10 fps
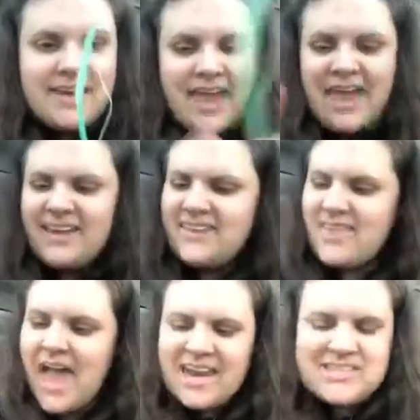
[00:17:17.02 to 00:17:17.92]
And
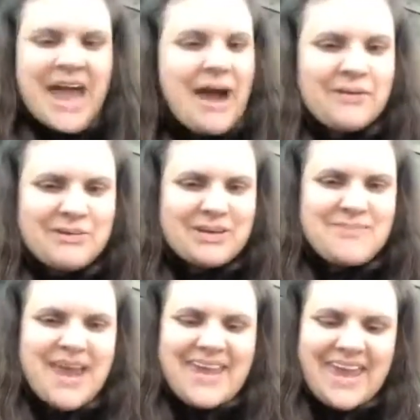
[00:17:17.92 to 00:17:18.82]
that is how you can
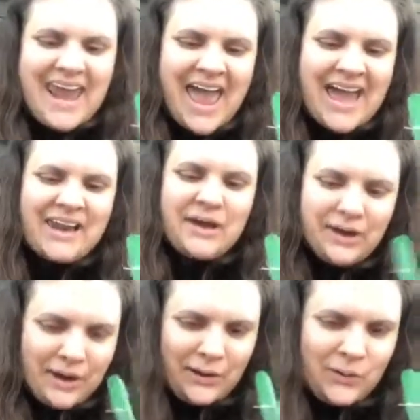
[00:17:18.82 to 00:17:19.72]
make an
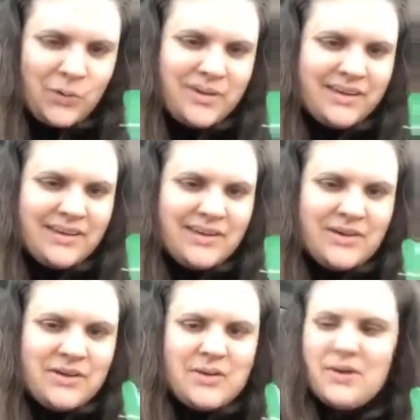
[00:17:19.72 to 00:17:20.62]
at-home
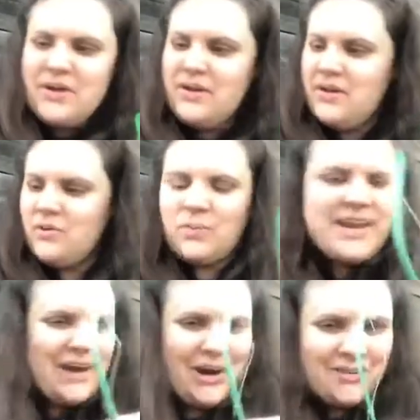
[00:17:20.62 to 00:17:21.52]

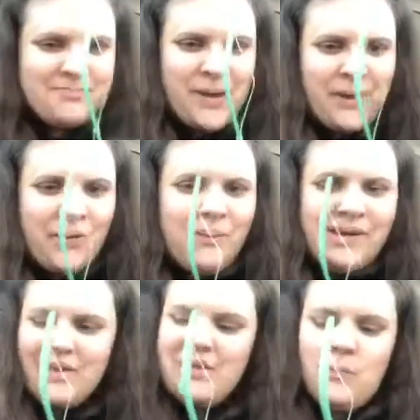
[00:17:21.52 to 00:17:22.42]
recurve bow
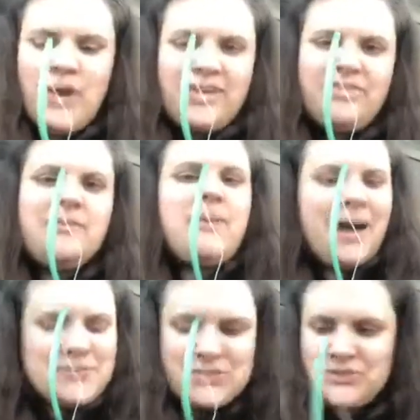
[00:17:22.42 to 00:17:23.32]
with
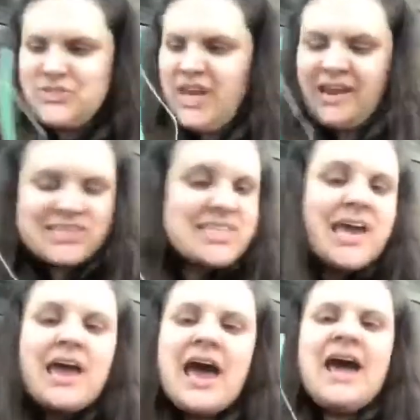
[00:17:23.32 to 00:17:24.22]
popsicle sticks.
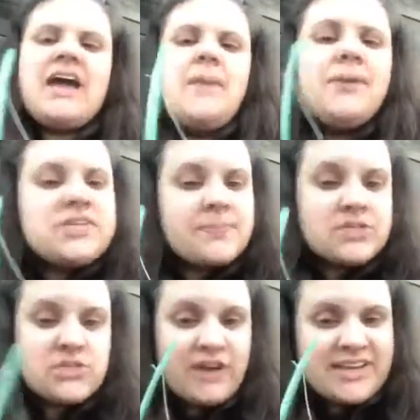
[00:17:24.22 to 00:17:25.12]
A couple tips
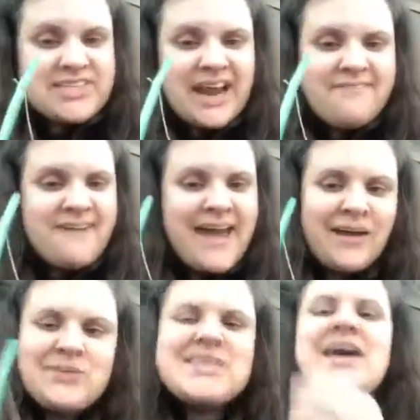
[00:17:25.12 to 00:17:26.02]
and tricks that I
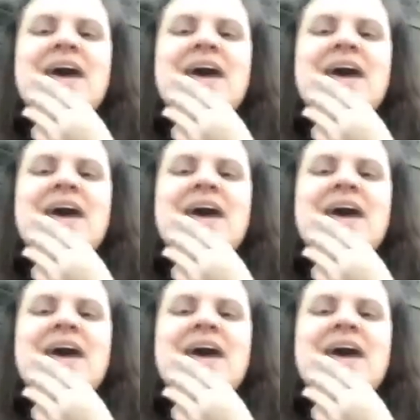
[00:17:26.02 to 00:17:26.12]
found